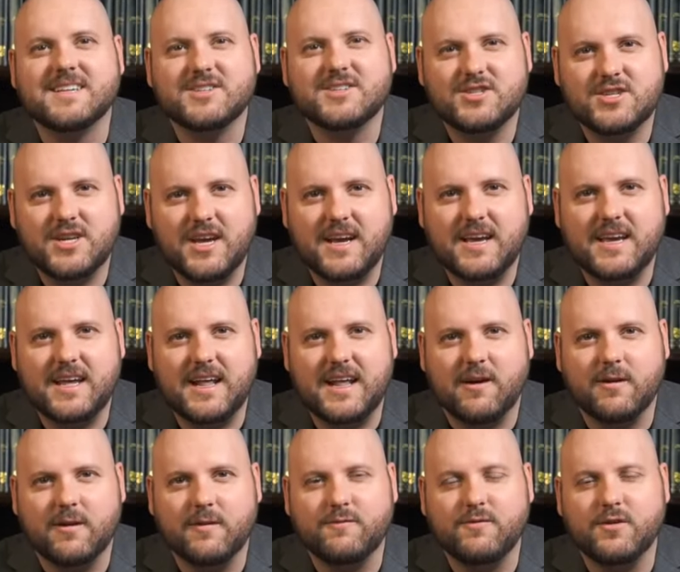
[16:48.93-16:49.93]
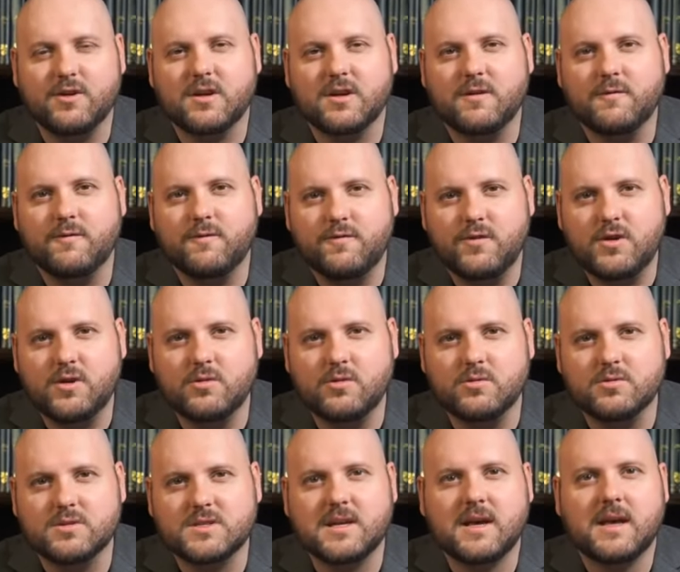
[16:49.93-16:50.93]
check it out if you're
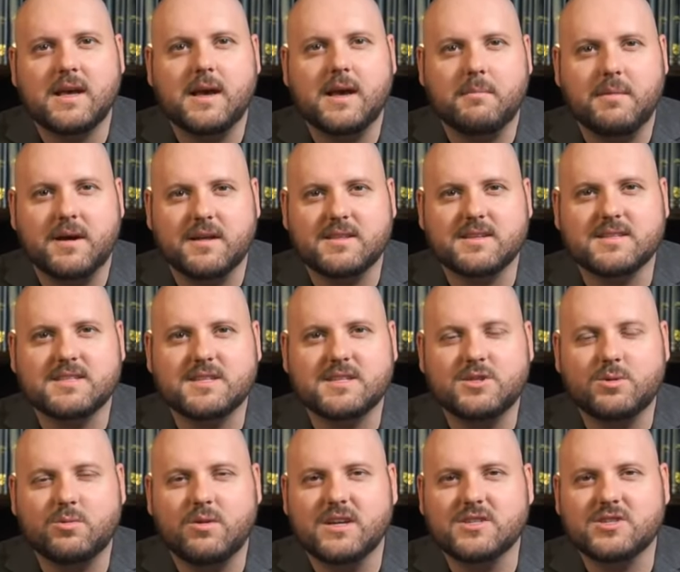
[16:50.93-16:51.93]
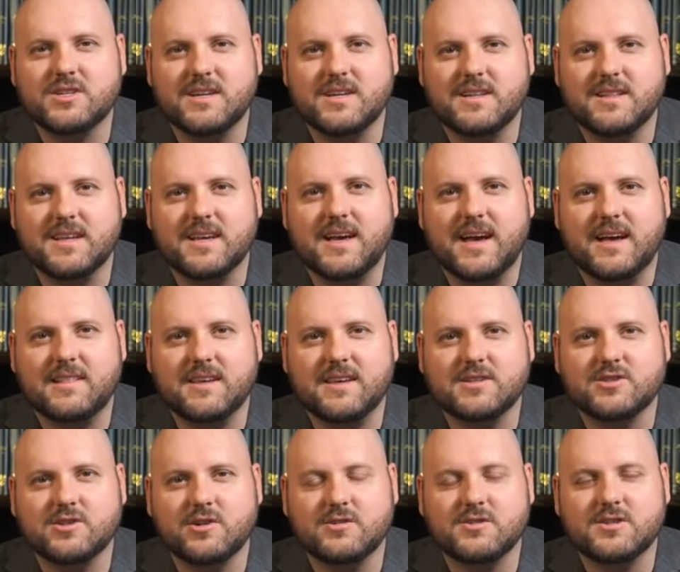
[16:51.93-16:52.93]
confused about the situation in the Catholic
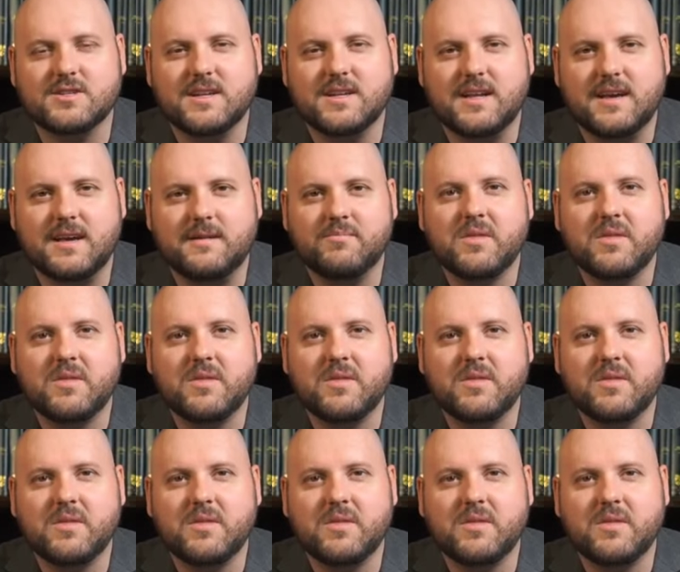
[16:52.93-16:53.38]
Church today.